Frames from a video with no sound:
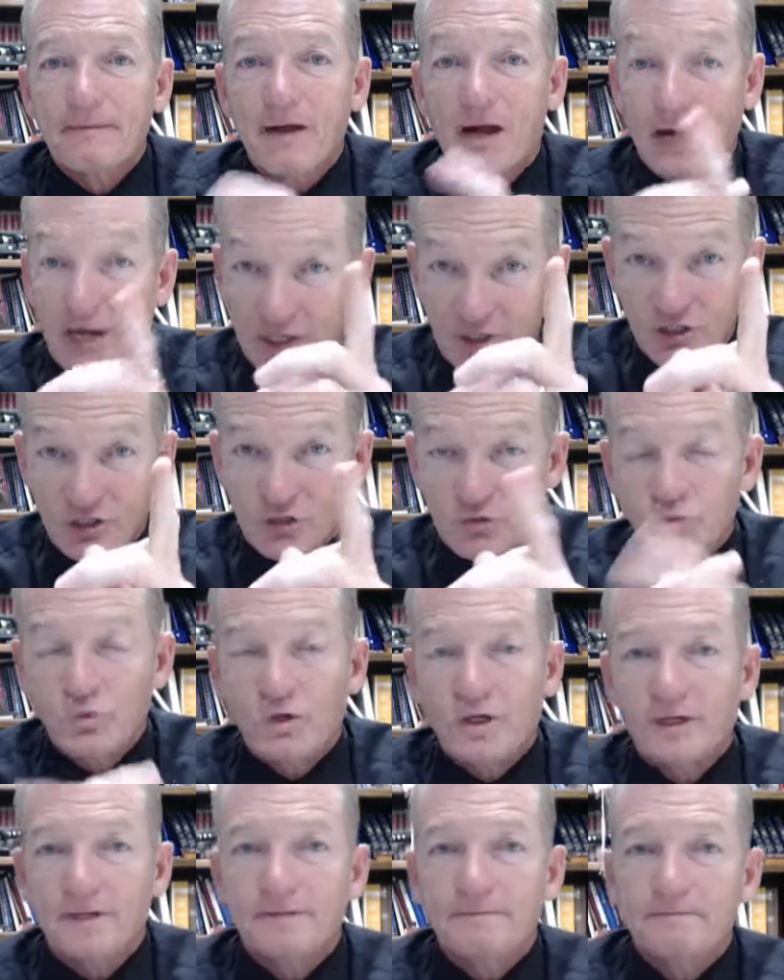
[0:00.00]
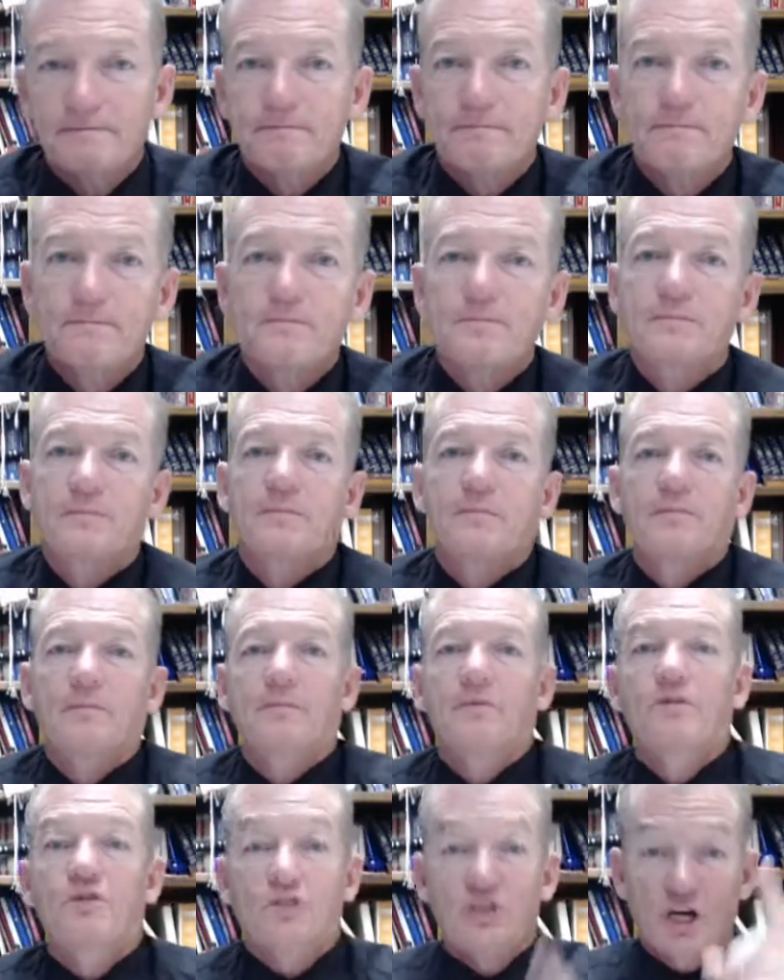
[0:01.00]
All right, just one.
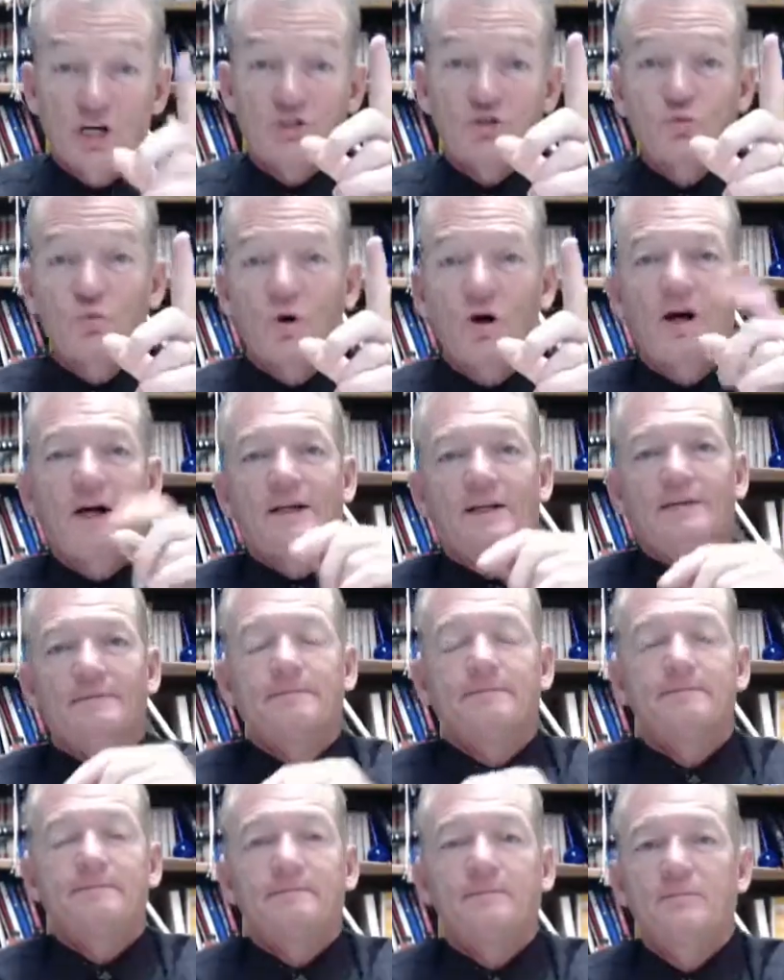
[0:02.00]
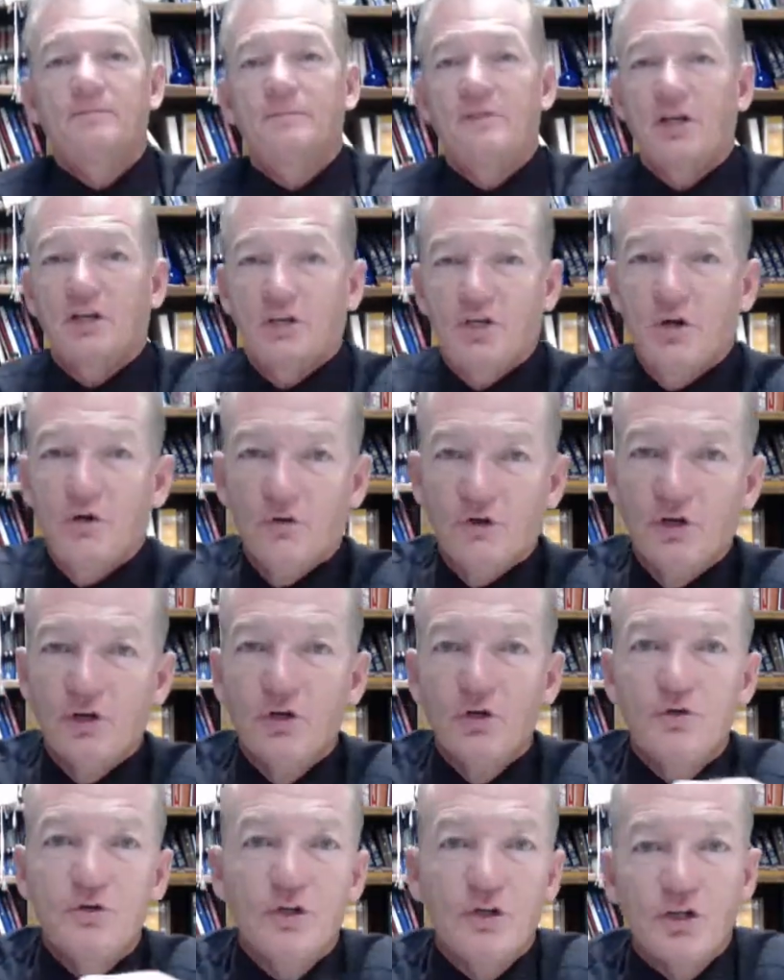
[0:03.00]
Just one that you
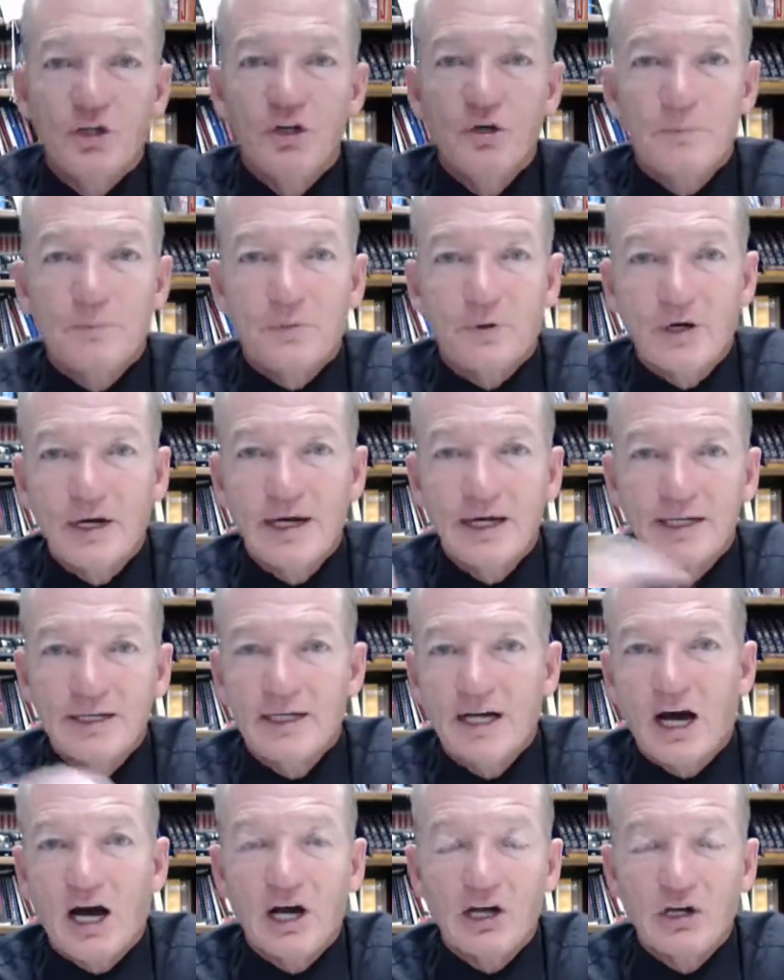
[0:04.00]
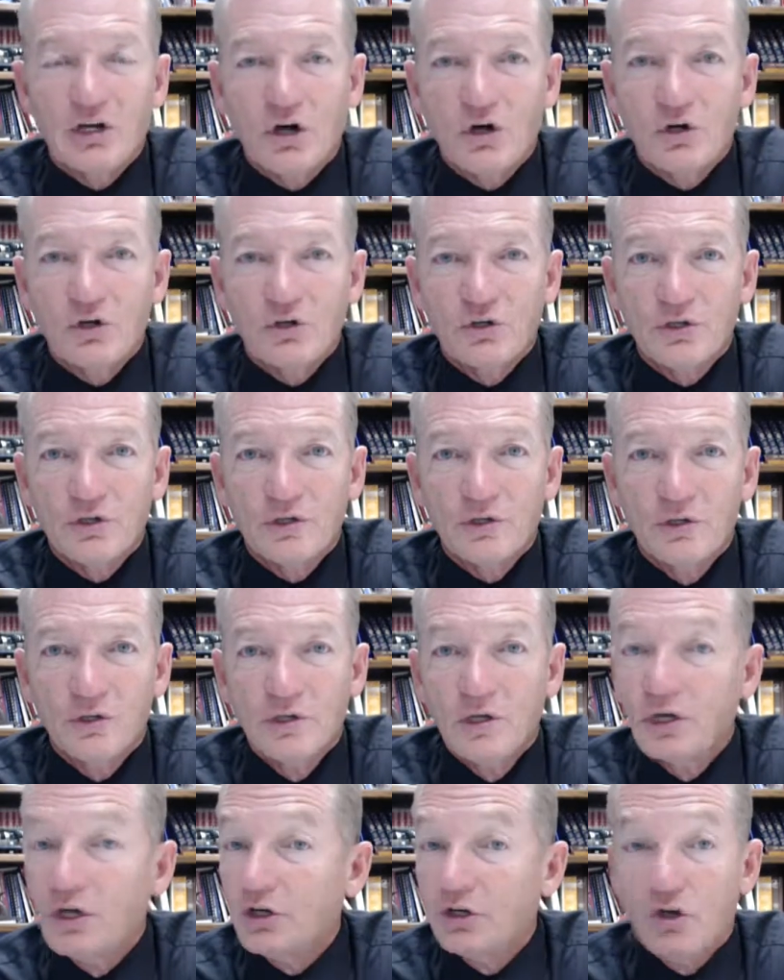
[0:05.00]
knew that you prayed, God heard,
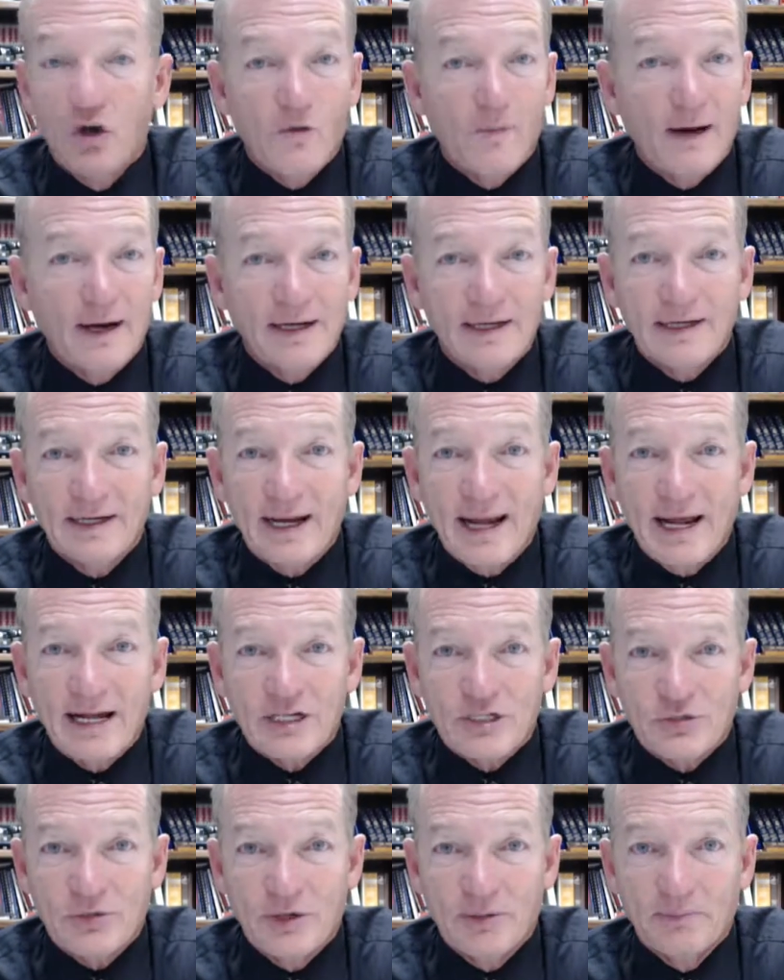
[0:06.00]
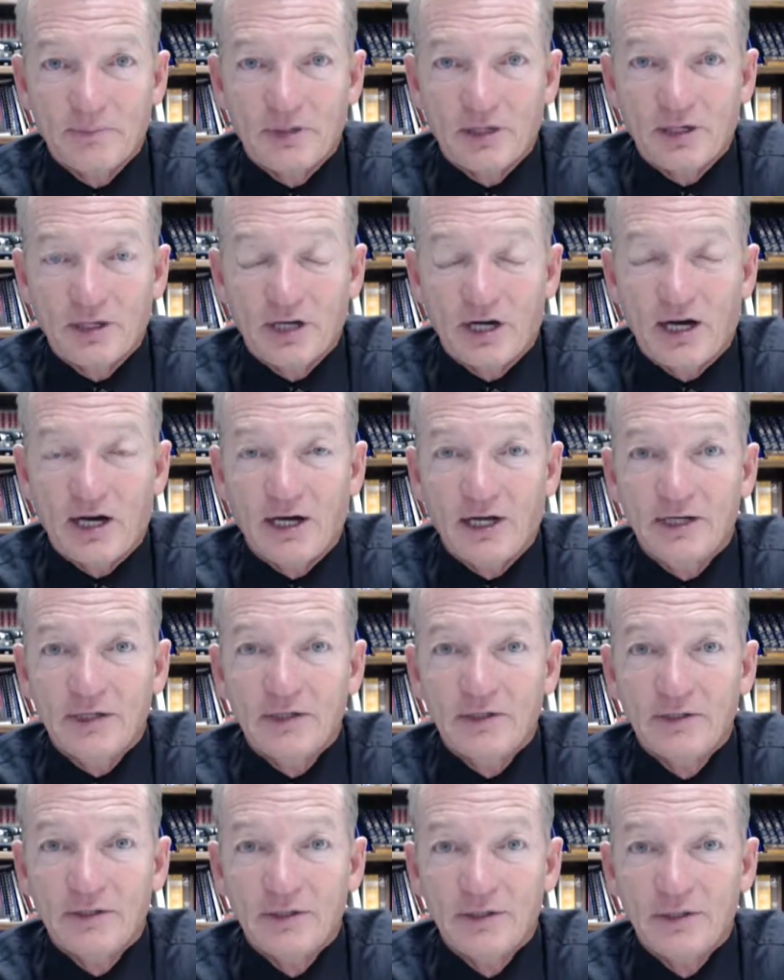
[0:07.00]
nobody could answer it but
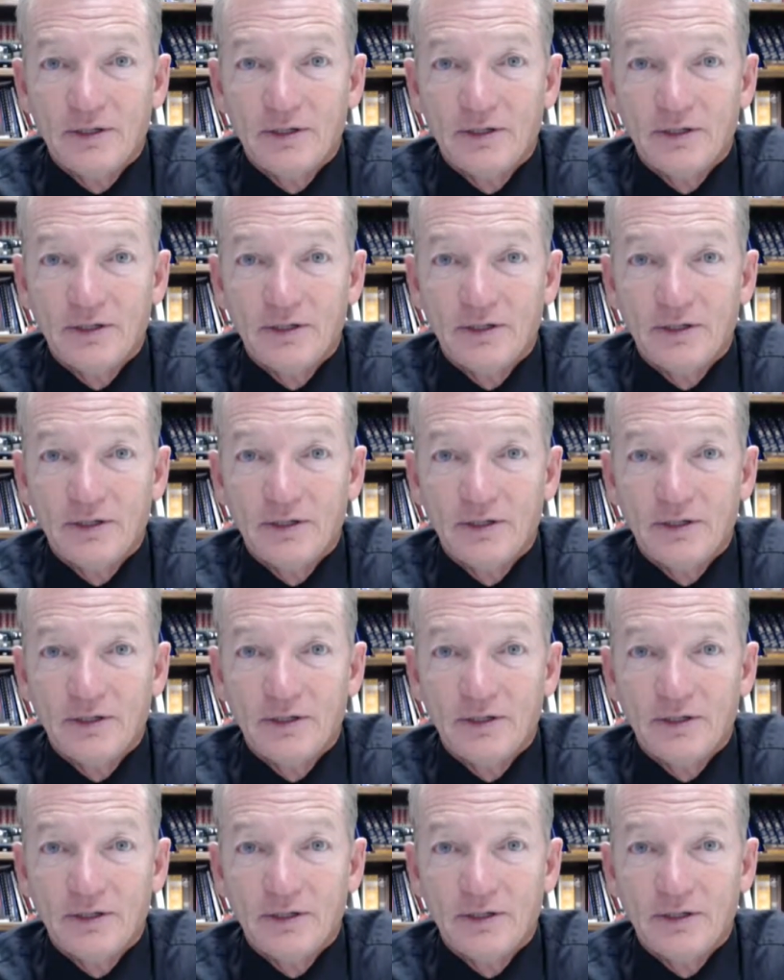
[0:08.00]
God.